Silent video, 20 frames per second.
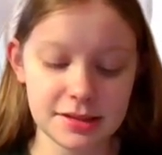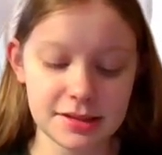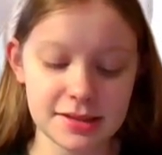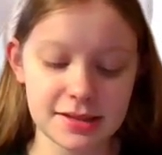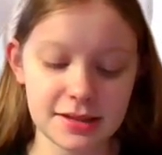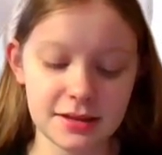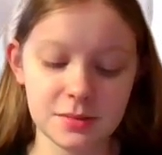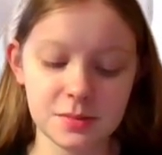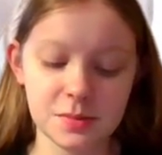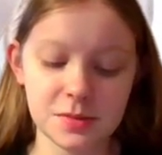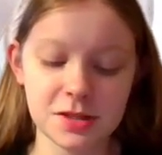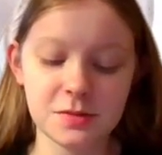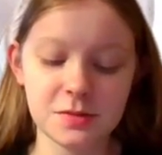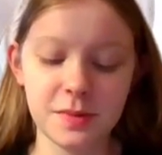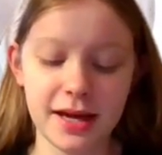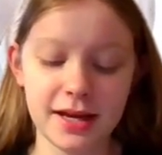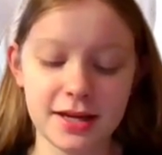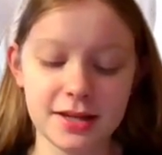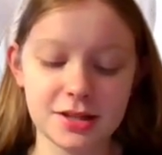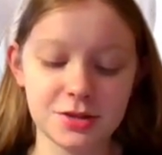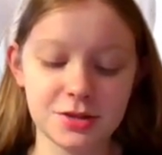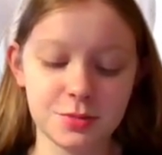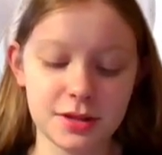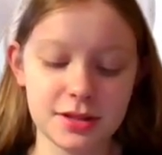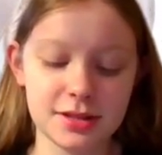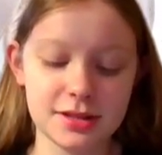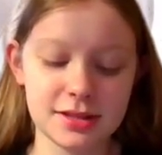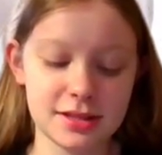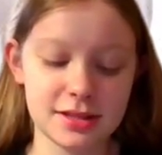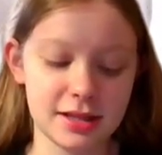Some Spanish
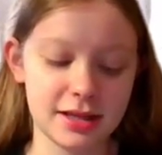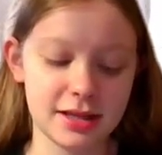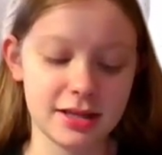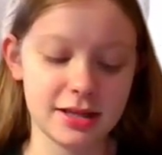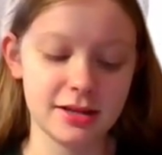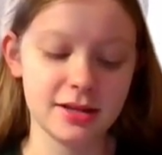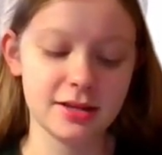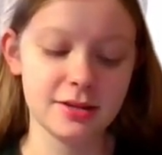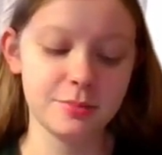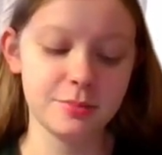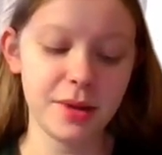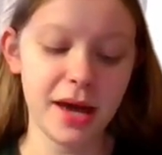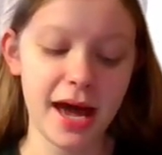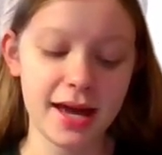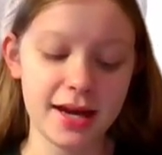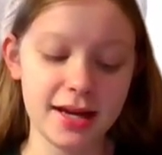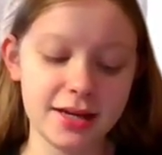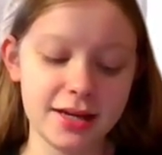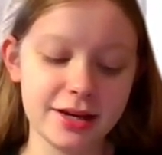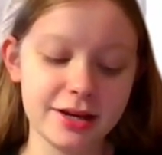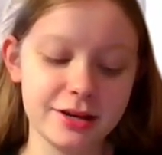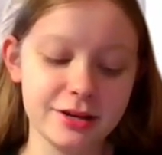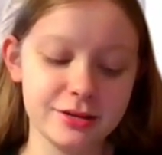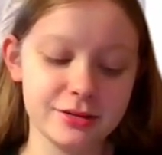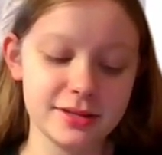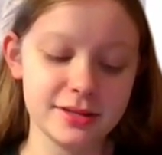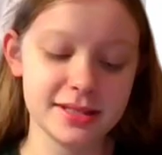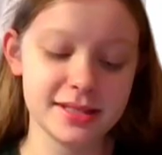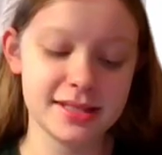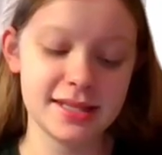ones are
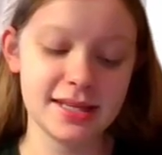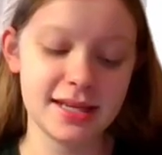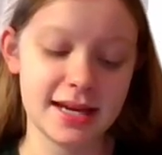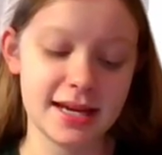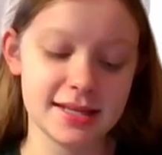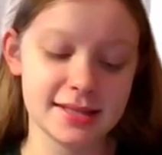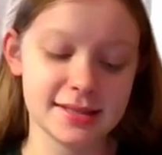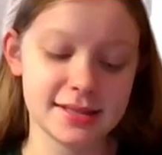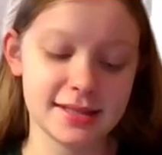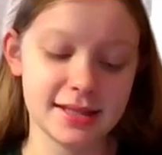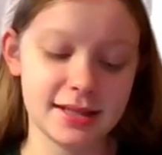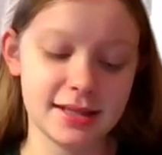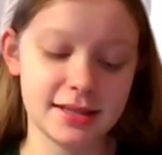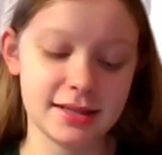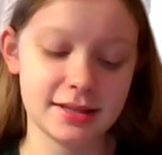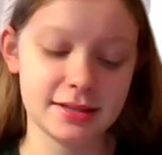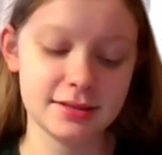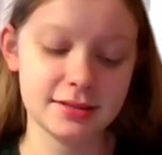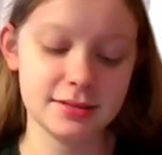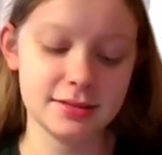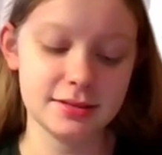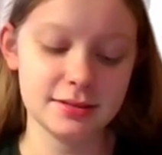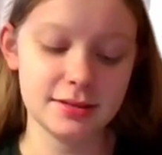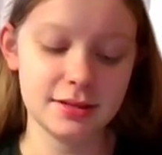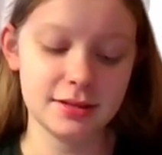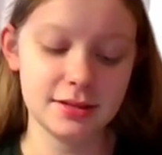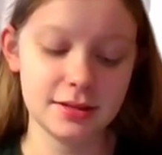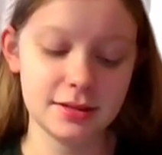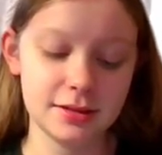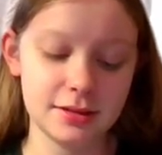patio, siesta,
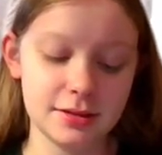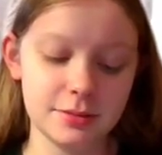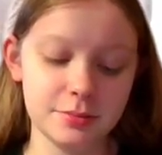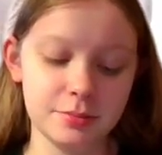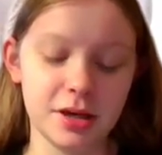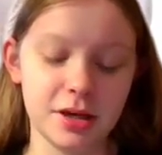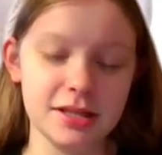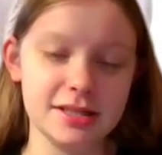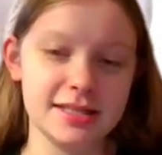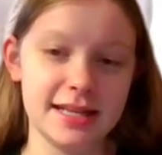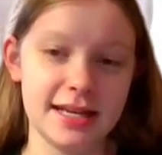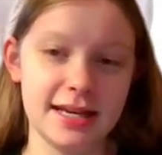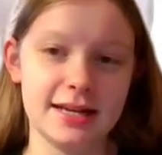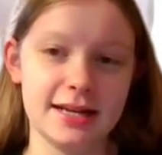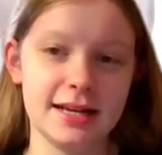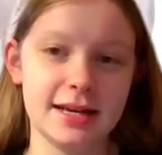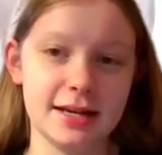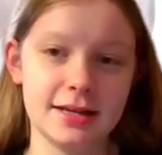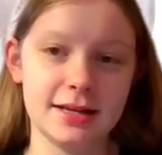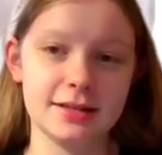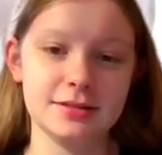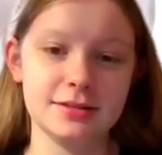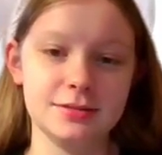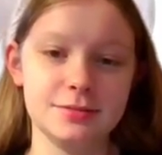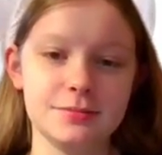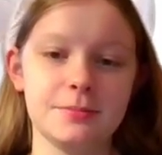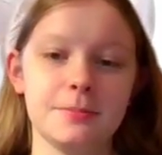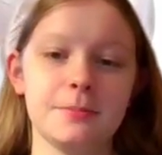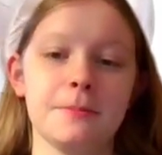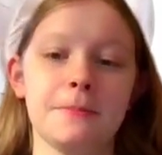Montana.
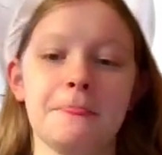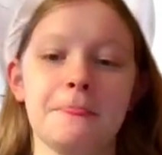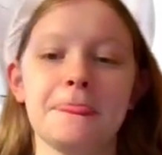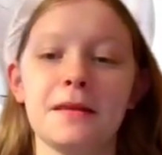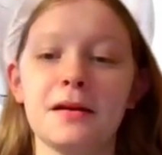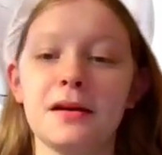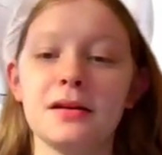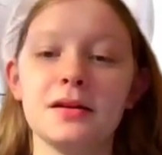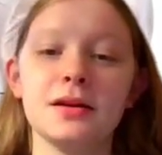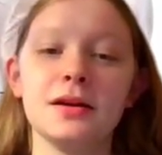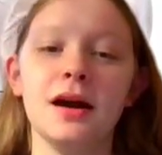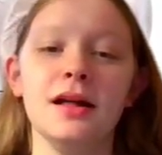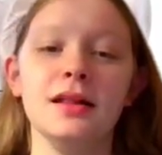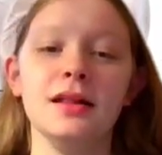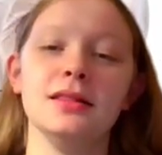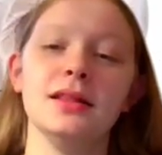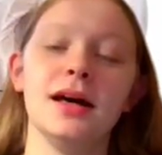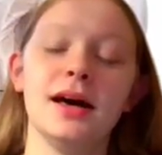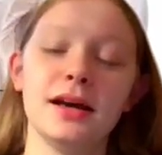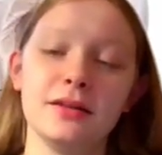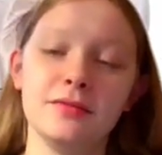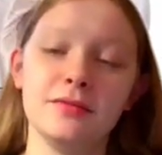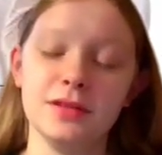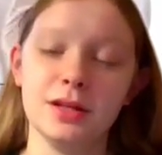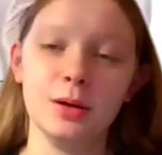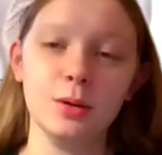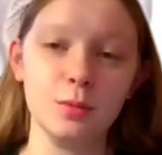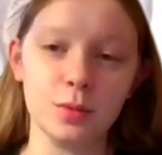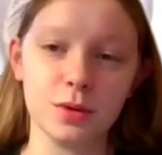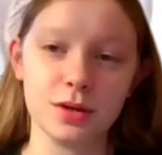There are a lot of
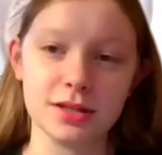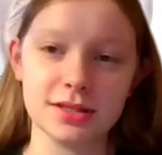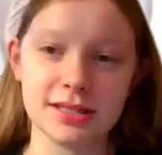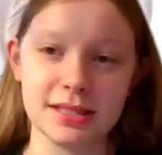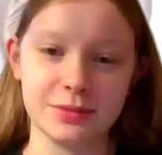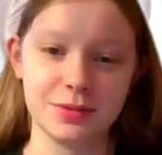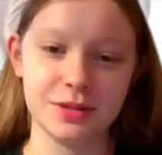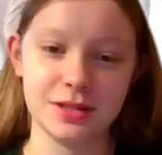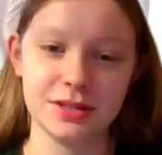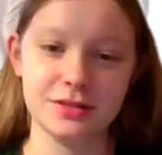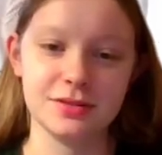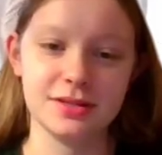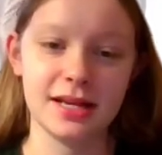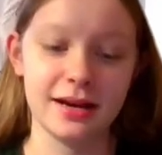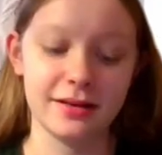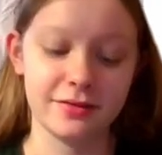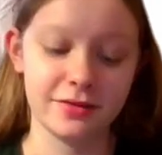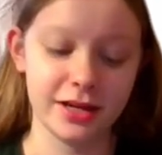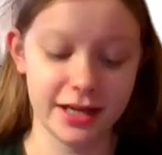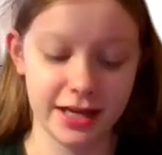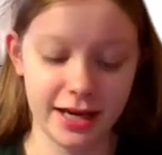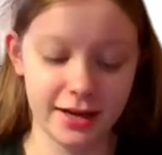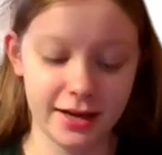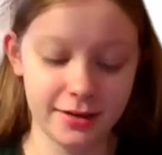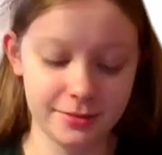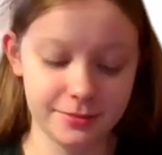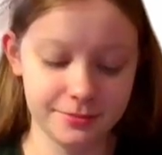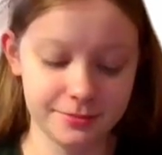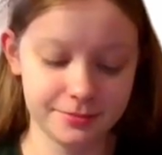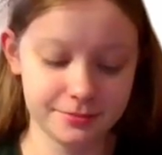loan words that we use every day.